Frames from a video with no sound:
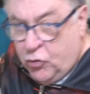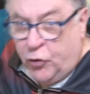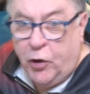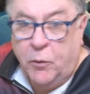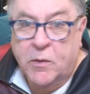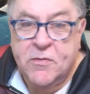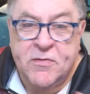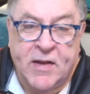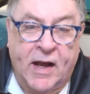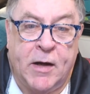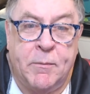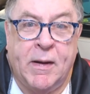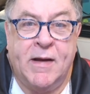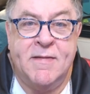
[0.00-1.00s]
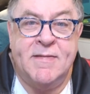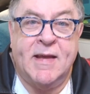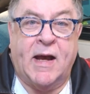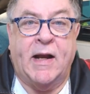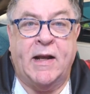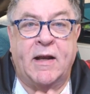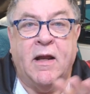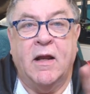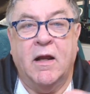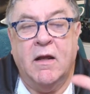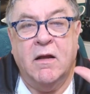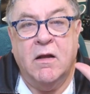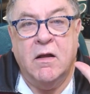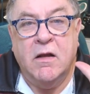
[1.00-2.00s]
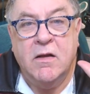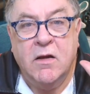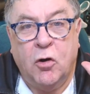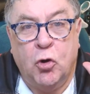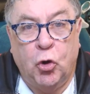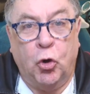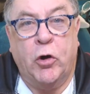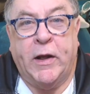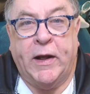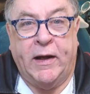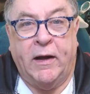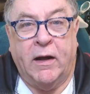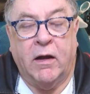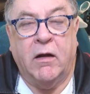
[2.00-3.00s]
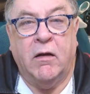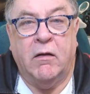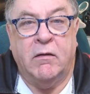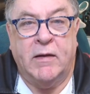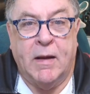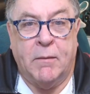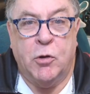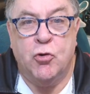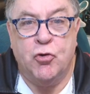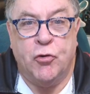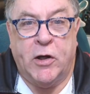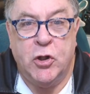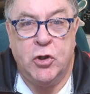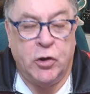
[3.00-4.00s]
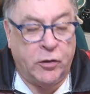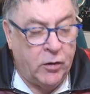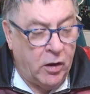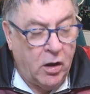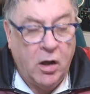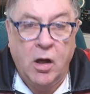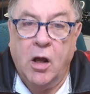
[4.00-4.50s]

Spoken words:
to do a side-by-side cooking demonstration